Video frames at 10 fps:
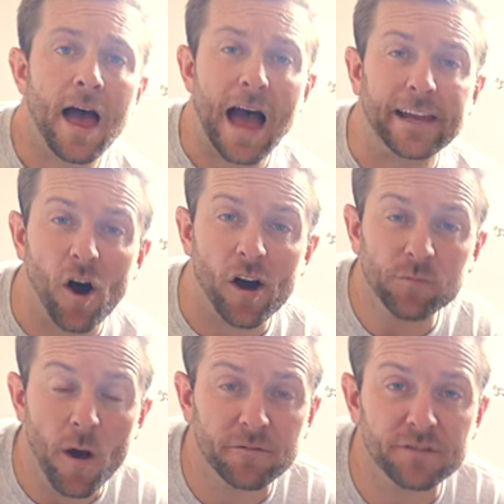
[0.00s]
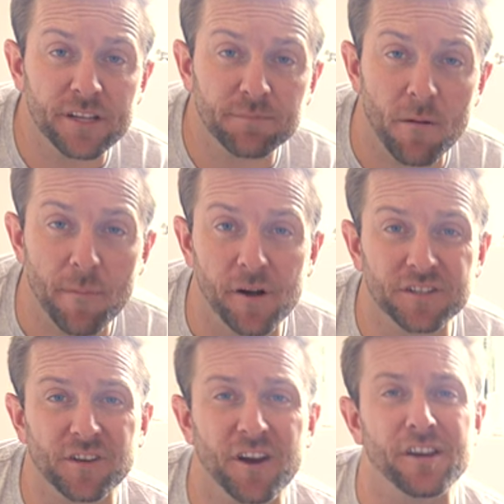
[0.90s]
Hey guys, welcome to this
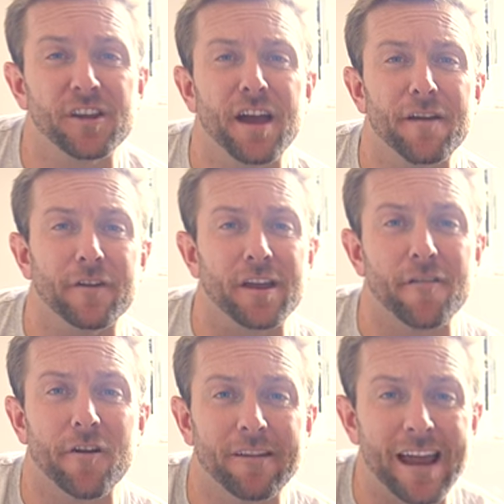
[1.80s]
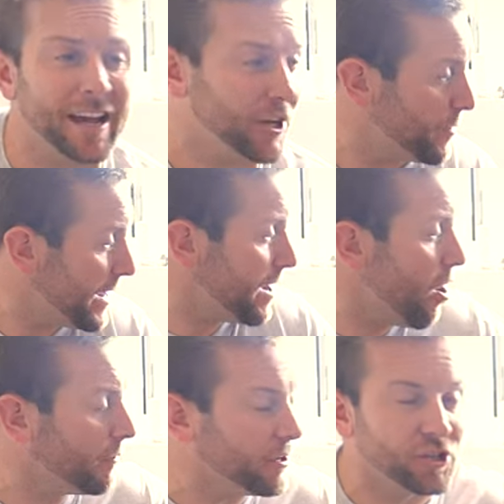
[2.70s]
plumberparts.co.uk video, very echoey.
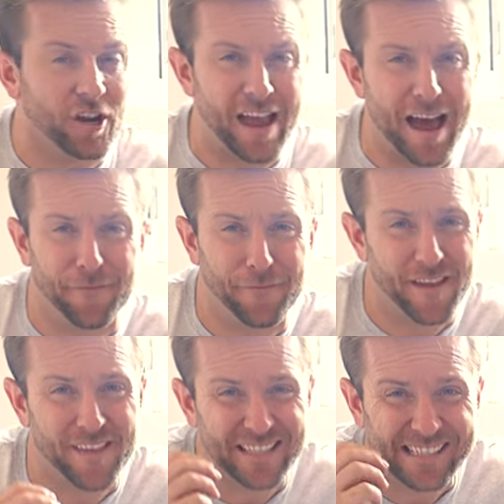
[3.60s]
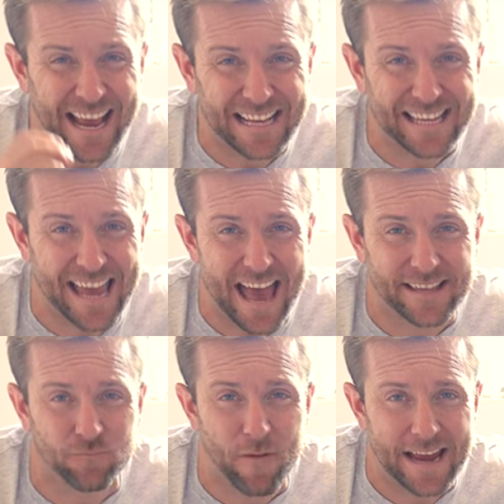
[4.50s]
I'm gonna show you how to fit this sexy
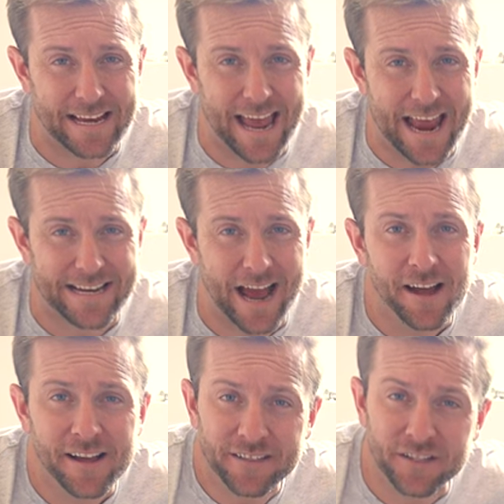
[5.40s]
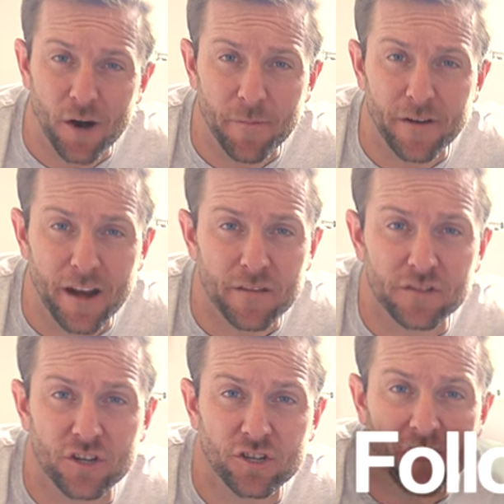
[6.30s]
ass radiator. It's the type of video
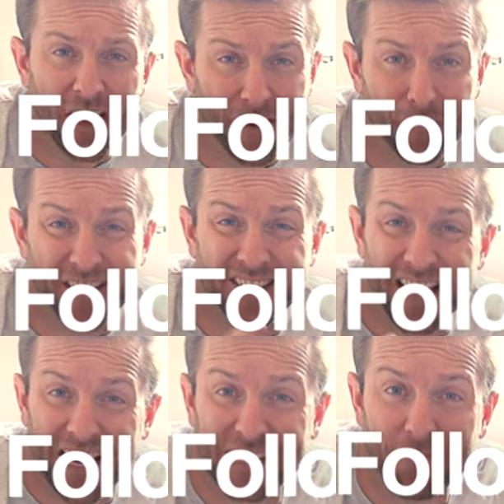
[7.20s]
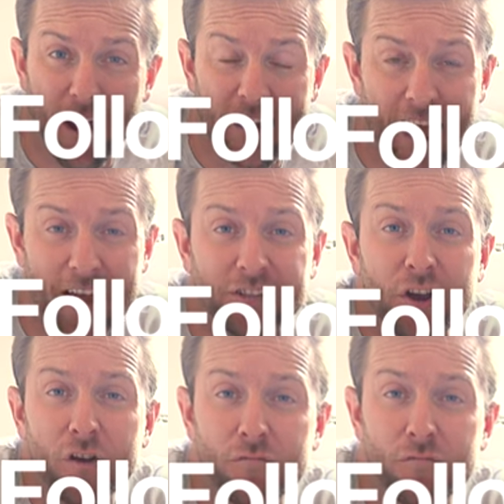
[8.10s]
that's gonna show you how to fit sexy radiators.